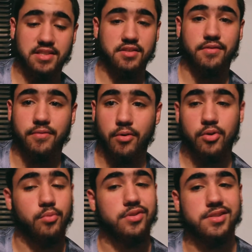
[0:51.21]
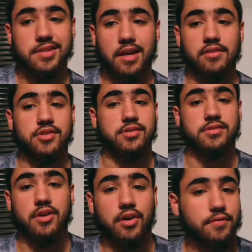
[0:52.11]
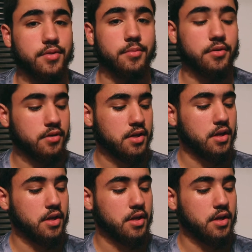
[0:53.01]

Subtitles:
It's affordable, stylish, it's comfortable,